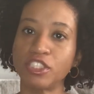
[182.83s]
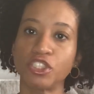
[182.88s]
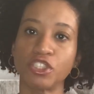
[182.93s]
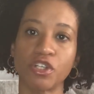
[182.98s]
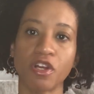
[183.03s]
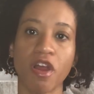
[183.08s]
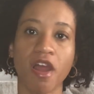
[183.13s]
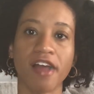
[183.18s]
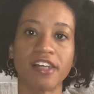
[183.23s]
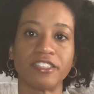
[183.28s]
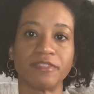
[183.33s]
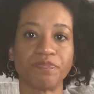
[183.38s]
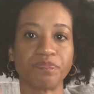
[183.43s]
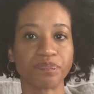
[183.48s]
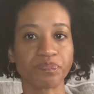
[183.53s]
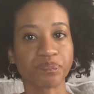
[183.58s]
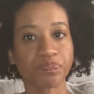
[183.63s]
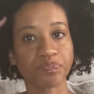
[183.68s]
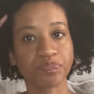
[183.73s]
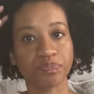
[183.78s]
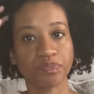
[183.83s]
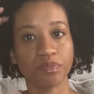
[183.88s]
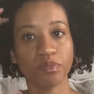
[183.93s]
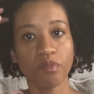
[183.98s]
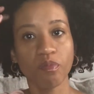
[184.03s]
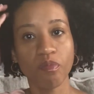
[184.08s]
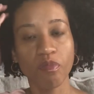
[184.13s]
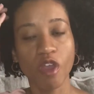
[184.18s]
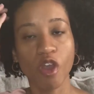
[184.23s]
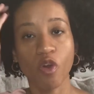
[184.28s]
your um
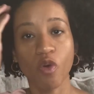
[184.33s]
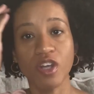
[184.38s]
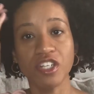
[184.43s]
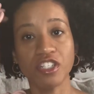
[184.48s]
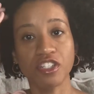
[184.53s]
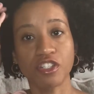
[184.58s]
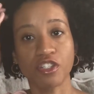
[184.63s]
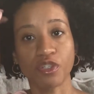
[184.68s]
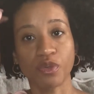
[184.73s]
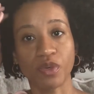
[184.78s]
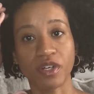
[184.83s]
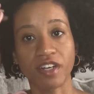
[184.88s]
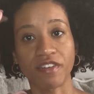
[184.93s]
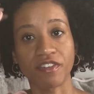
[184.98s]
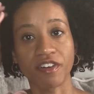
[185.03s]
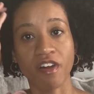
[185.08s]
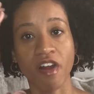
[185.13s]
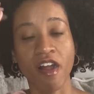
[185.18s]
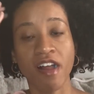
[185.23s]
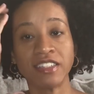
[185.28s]
questions or whatever